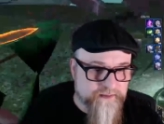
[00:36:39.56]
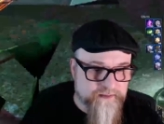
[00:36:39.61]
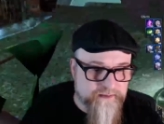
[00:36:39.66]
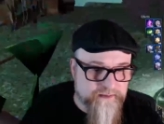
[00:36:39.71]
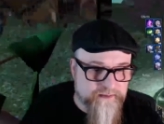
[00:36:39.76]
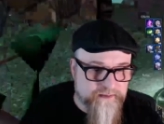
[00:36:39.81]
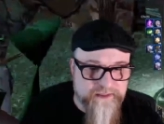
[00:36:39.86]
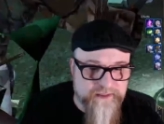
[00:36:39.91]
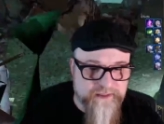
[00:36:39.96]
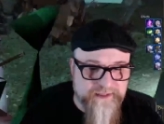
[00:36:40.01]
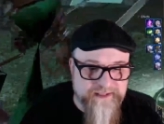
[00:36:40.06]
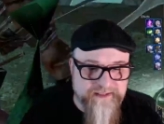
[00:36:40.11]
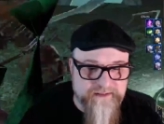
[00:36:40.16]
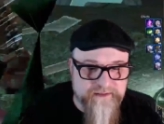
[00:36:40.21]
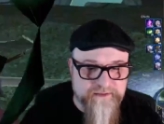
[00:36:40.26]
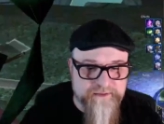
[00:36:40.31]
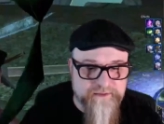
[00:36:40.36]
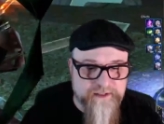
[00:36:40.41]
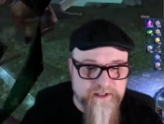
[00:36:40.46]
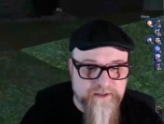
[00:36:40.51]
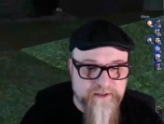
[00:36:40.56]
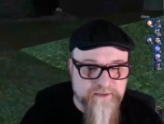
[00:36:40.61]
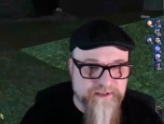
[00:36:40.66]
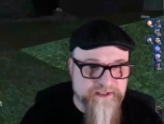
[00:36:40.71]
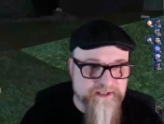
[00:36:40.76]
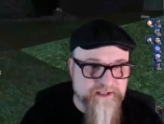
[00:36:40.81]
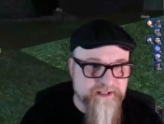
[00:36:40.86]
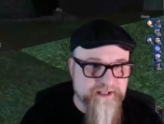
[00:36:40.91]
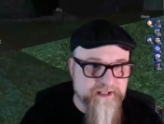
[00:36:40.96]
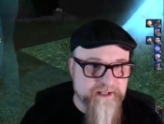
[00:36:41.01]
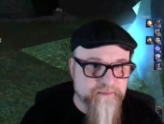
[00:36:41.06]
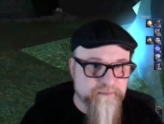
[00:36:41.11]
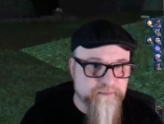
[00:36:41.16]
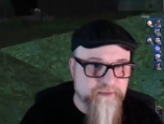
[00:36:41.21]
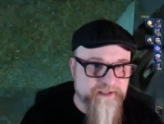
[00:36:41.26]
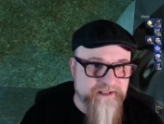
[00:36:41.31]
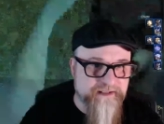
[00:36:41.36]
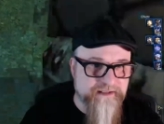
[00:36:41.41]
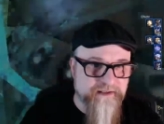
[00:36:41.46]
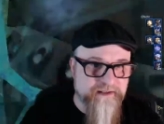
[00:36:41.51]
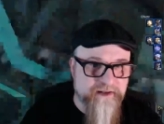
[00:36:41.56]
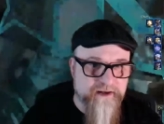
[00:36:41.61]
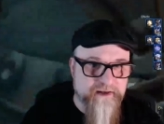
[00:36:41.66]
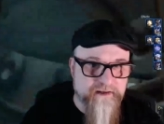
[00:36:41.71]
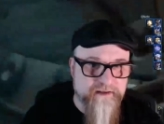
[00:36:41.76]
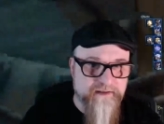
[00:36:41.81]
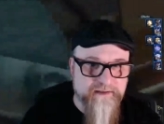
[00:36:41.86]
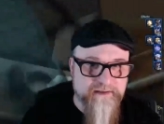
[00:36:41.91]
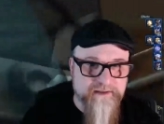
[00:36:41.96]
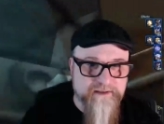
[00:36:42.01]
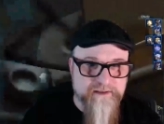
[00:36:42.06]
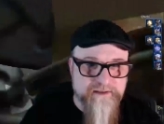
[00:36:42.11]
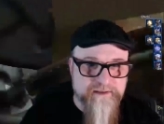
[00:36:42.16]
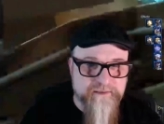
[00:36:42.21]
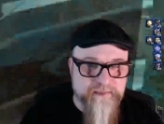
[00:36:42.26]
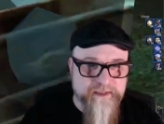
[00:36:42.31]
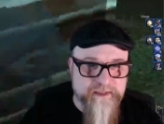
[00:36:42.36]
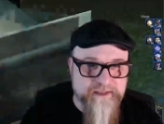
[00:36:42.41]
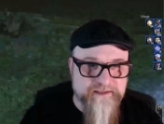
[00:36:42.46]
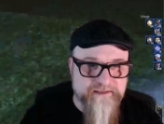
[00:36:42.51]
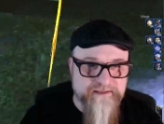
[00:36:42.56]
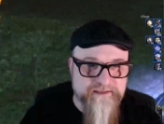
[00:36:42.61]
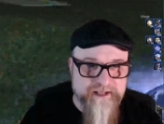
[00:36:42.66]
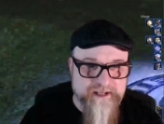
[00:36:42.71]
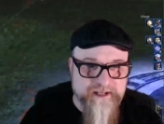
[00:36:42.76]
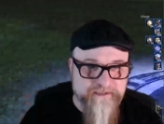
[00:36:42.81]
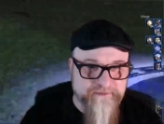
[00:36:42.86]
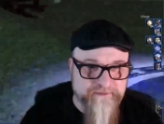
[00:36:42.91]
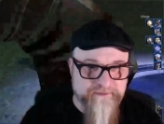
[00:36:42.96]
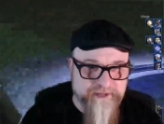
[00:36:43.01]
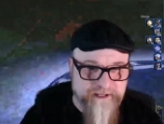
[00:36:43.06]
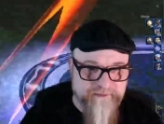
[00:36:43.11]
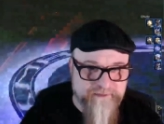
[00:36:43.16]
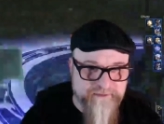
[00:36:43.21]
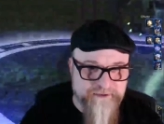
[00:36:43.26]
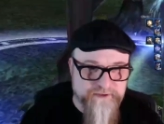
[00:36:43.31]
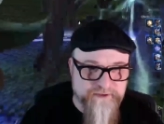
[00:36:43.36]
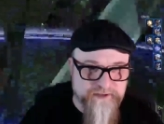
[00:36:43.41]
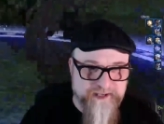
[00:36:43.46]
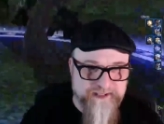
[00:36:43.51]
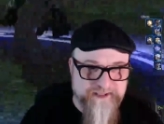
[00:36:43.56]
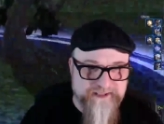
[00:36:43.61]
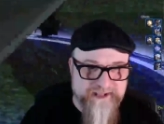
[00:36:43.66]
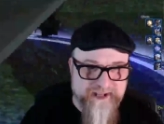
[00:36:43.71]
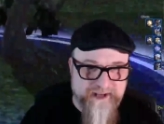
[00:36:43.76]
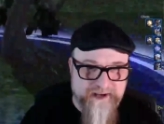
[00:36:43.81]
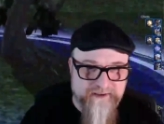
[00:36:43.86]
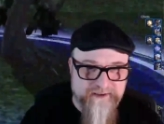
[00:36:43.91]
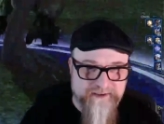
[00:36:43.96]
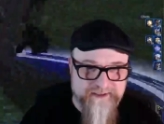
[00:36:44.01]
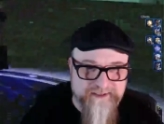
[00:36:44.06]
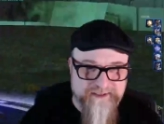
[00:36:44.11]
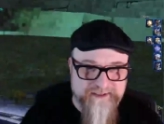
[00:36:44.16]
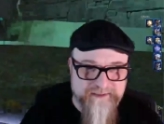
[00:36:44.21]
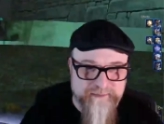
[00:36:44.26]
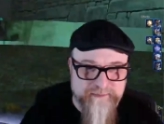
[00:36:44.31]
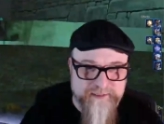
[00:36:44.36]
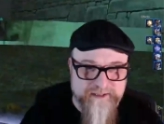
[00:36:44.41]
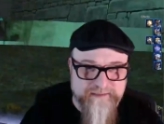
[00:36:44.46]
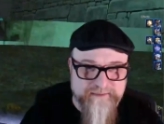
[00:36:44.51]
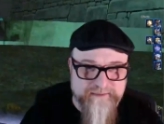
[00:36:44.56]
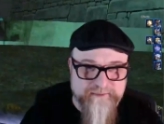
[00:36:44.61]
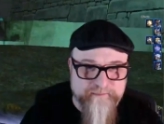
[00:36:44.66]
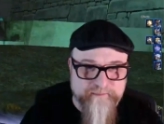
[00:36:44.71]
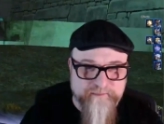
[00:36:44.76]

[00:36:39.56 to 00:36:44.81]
But I do know it can get pretty long because I've, I've tried it out a little bit